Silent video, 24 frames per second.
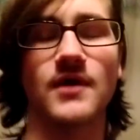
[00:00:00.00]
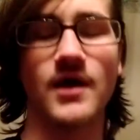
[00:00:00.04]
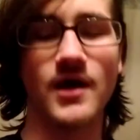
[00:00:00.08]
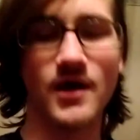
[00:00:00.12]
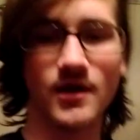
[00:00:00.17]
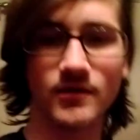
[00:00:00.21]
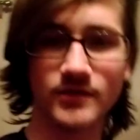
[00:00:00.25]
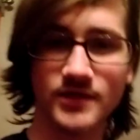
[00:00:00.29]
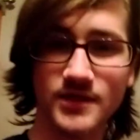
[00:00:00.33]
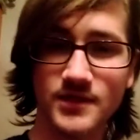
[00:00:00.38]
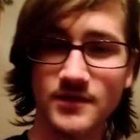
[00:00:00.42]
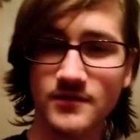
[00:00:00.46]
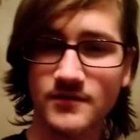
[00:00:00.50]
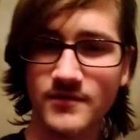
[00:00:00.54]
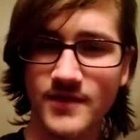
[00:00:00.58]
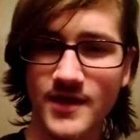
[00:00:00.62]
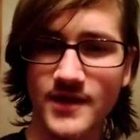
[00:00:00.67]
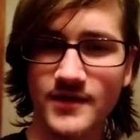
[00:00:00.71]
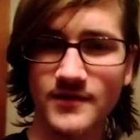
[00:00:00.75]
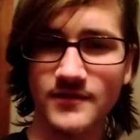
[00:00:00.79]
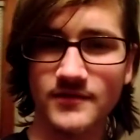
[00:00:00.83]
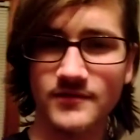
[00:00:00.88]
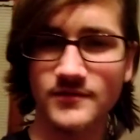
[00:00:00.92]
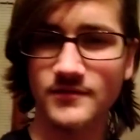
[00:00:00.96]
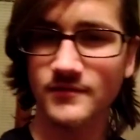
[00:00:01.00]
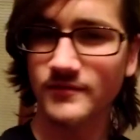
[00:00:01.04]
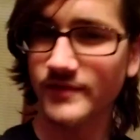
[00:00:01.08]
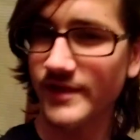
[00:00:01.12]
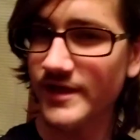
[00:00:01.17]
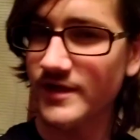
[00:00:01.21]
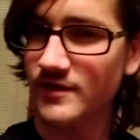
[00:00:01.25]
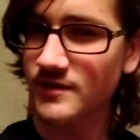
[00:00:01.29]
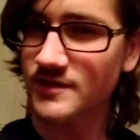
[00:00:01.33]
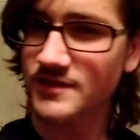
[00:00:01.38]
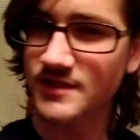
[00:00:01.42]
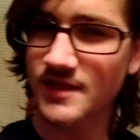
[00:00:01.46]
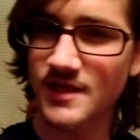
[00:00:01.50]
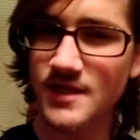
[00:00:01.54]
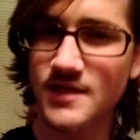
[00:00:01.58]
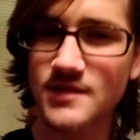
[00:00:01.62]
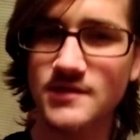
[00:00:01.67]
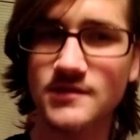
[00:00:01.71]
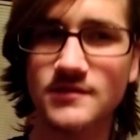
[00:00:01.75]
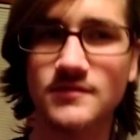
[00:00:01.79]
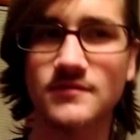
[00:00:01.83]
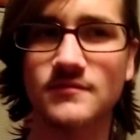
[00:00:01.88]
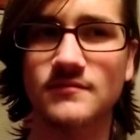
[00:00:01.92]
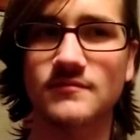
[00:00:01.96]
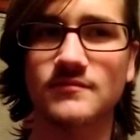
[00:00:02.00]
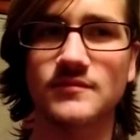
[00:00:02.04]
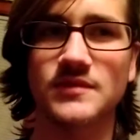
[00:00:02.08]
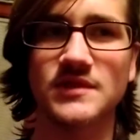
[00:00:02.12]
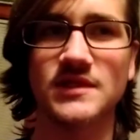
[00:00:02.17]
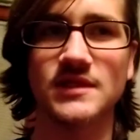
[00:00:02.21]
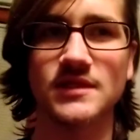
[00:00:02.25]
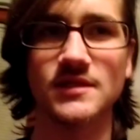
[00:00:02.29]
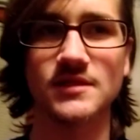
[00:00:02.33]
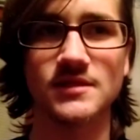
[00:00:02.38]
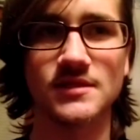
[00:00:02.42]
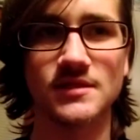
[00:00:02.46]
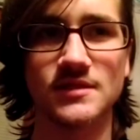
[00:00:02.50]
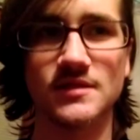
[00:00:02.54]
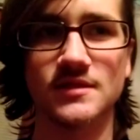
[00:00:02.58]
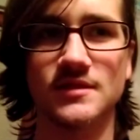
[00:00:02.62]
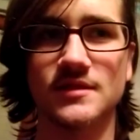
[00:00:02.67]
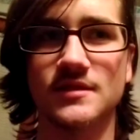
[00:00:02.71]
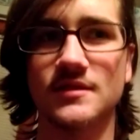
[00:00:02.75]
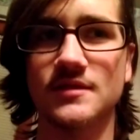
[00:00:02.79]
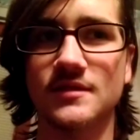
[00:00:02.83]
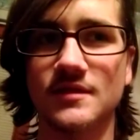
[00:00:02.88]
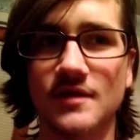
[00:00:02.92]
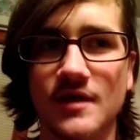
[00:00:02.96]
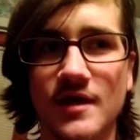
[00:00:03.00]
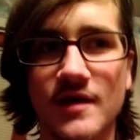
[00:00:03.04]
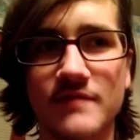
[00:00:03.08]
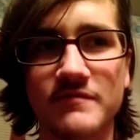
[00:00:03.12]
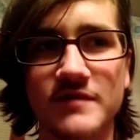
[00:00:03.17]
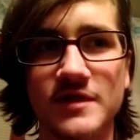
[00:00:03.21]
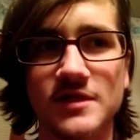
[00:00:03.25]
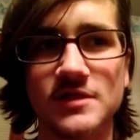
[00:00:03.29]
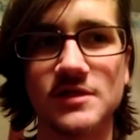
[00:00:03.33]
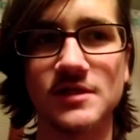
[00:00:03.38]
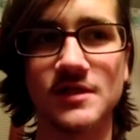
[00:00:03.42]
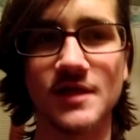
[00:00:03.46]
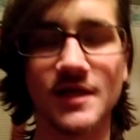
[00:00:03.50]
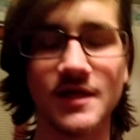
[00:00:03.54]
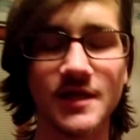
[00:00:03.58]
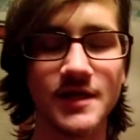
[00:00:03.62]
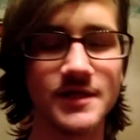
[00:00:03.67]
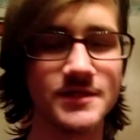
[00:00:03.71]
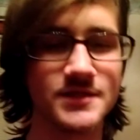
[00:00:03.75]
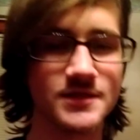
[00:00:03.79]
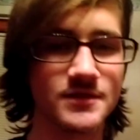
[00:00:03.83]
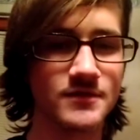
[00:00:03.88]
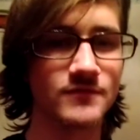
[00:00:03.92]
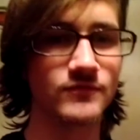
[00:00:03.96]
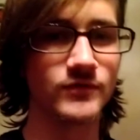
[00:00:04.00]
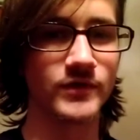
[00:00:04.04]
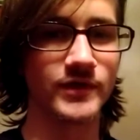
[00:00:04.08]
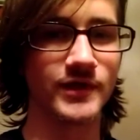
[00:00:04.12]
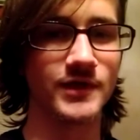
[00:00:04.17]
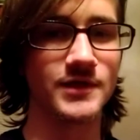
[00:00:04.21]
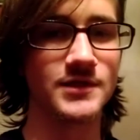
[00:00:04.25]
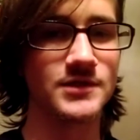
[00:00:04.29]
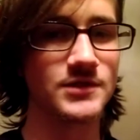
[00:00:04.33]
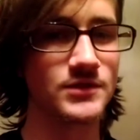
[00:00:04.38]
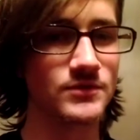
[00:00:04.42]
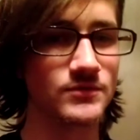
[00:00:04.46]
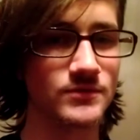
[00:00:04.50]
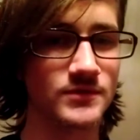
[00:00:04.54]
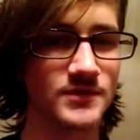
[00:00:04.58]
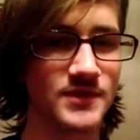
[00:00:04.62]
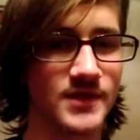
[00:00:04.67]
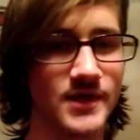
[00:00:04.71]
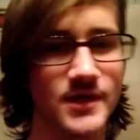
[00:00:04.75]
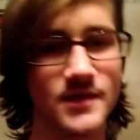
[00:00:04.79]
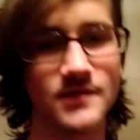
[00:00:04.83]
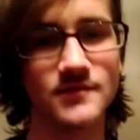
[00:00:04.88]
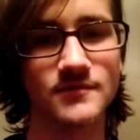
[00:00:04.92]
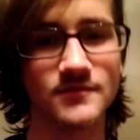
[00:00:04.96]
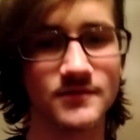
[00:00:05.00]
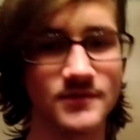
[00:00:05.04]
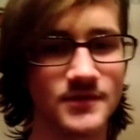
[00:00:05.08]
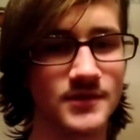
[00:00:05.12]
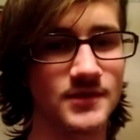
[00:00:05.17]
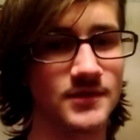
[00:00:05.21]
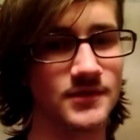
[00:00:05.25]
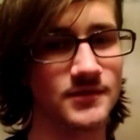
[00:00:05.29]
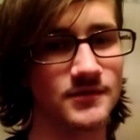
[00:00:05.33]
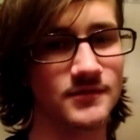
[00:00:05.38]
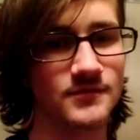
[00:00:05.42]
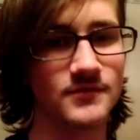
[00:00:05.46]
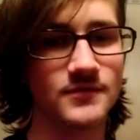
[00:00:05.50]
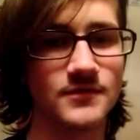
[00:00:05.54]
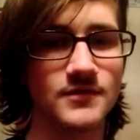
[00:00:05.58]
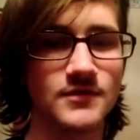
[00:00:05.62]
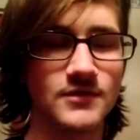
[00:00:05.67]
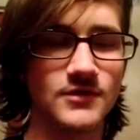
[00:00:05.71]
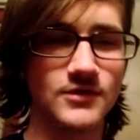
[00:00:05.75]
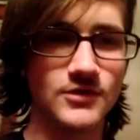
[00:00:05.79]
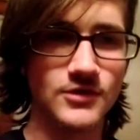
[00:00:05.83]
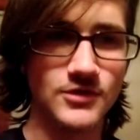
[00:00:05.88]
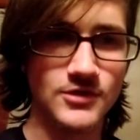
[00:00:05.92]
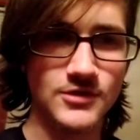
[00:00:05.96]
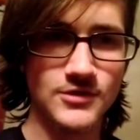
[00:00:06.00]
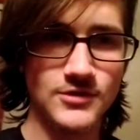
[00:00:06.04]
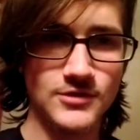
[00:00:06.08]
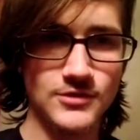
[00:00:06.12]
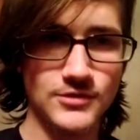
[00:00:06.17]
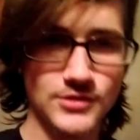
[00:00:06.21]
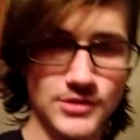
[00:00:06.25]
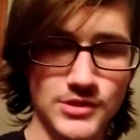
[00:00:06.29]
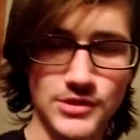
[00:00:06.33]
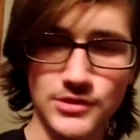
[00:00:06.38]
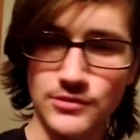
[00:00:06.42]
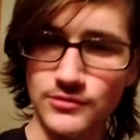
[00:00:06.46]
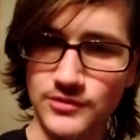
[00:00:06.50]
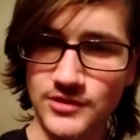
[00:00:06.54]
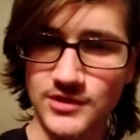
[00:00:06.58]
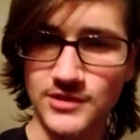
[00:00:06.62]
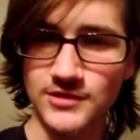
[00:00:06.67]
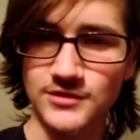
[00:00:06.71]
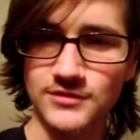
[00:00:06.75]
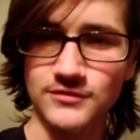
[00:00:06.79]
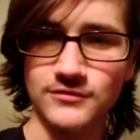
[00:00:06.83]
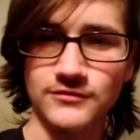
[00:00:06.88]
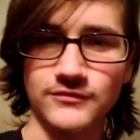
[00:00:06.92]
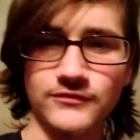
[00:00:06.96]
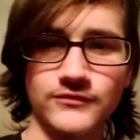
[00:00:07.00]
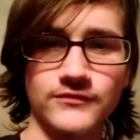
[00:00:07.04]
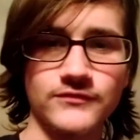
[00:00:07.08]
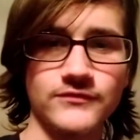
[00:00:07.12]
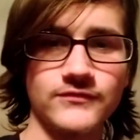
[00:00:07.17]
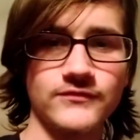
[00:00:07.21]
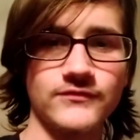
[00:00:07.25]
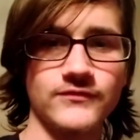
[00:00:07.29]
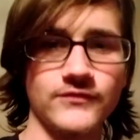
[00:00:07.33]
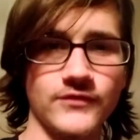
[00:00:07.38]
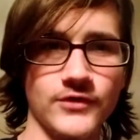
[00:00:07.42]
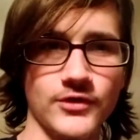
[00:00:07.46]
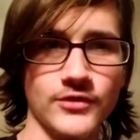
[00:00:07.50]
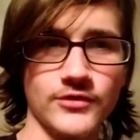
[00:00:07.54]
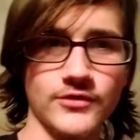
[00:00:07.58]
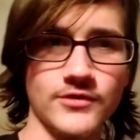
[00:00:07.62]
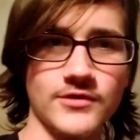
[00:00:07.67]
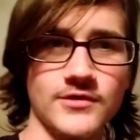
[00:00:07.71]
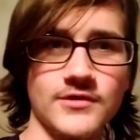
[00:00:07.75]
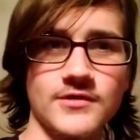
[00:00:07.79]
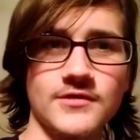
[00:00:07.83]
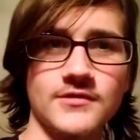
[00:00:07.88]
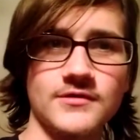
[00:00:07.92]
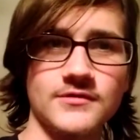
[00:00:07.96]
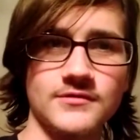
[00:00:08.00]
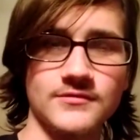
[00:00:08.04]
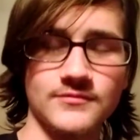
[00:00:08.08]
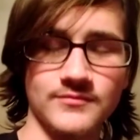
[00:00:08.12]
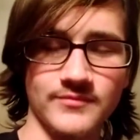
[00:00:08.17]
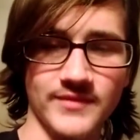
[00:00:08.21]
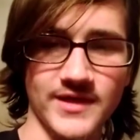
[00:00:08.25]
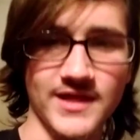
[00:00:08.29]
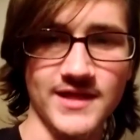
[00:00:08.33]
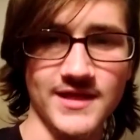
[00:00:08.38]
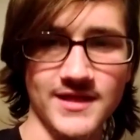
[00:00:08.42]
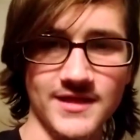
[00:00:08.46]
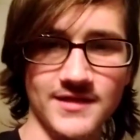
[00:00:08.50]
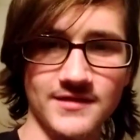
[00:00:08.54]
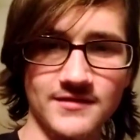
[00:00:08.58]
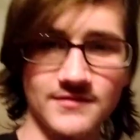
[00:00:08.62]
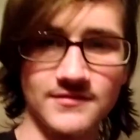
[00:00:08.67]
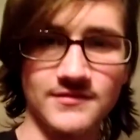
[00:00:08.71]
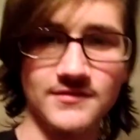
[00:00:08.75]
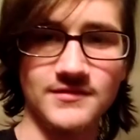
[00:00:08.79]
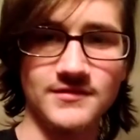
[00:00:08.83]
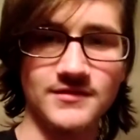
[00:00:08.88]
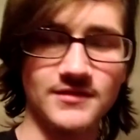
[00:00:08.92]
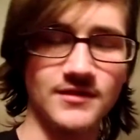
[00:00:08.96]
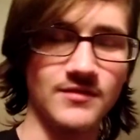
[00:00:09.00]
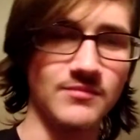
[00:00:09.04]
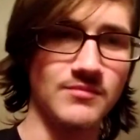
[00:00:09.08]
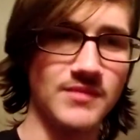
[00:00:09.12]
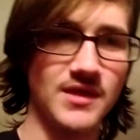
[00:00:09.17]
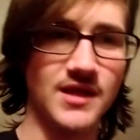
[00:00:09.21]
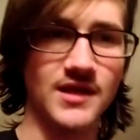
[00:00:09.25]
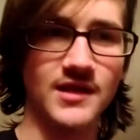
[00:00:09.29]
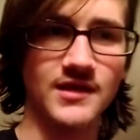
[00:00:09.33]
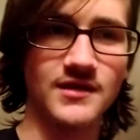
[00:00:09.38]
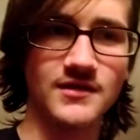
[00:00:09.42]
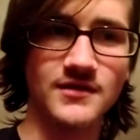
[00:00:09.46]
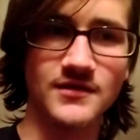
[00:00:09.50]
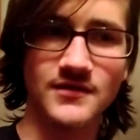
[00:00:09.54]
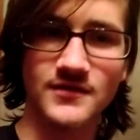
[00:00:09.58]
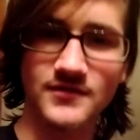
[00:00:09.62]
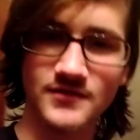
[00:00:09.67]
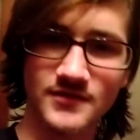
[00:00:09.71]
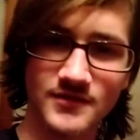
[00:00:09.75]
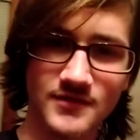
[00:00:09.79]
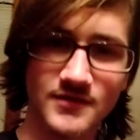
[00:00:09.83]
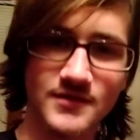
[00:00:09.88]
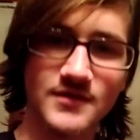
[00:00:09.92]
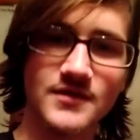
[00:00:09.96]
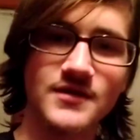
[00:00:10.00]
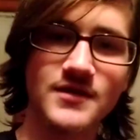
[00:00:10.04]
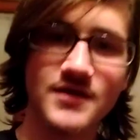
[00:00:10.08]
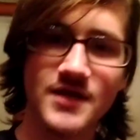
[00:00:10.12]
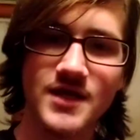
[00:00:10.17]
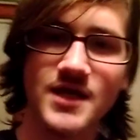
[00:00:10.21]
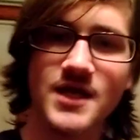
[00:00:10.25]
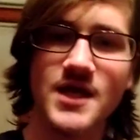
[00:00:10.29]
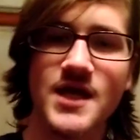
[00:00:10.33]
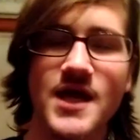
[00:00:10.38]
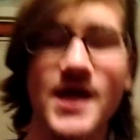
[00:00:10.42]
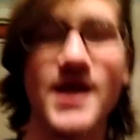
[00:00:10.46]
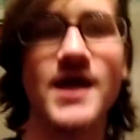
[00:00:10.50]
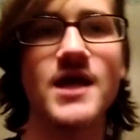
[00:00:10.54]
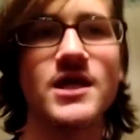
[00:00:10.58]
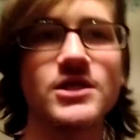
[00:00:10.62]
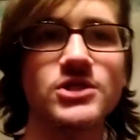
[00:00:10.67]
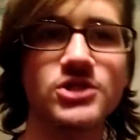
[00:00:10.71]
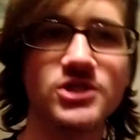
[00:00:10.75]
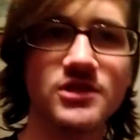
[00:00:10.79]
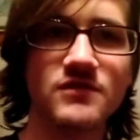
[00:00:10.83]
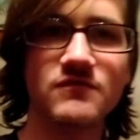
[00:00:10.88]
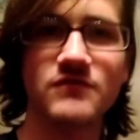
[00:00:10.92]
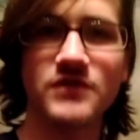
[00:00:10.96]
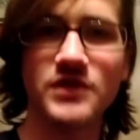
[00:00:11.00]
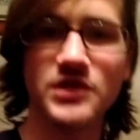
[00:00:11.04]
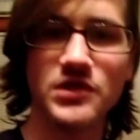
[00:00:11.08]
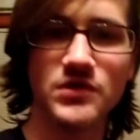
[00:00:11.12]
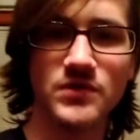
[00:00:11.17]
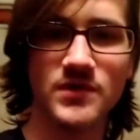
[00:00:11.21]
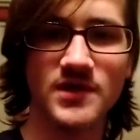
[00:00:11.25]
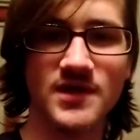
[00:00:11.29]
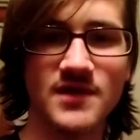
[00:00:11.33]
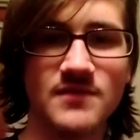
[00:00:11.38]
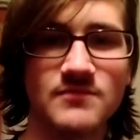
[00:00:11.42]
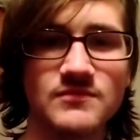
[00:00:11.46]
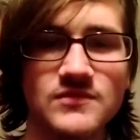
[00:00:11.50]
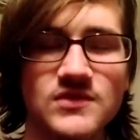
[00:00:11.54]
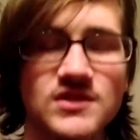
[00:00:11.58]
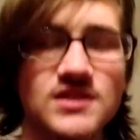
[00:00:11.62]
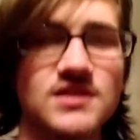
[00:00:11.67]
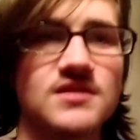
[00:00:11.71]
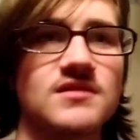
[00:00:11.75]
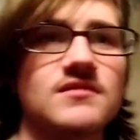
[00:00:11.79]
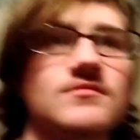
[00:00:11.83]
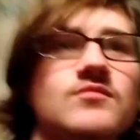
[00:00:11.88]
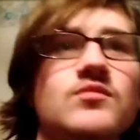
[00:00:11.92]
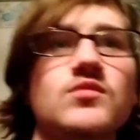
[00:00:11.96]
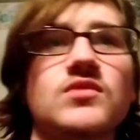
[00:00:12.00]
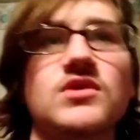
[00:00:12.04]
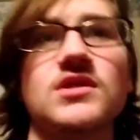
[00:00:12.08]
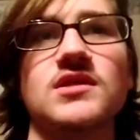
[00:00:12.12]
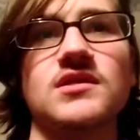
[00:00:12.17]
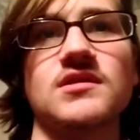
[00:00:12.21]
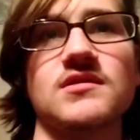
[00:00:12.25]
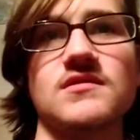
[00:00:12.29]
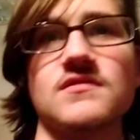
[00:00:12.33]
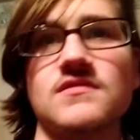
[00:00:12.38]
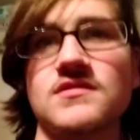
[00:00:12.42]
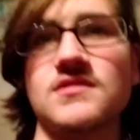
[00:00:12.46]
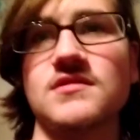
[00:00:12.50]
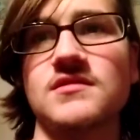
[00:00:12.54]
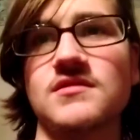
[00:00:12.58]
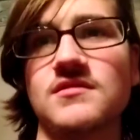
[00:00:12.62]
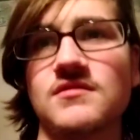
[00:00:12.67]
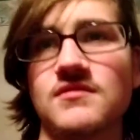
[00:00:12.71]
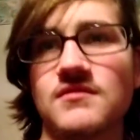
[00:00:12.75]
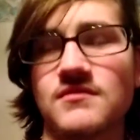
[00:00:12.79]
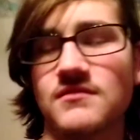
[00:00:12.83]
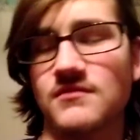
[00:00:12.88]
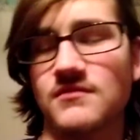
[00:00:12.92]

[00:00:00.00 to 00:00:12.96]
I'll get into that at a later date because I've actually got an idea of what I can do with that and use it to further my comedic edge in video games because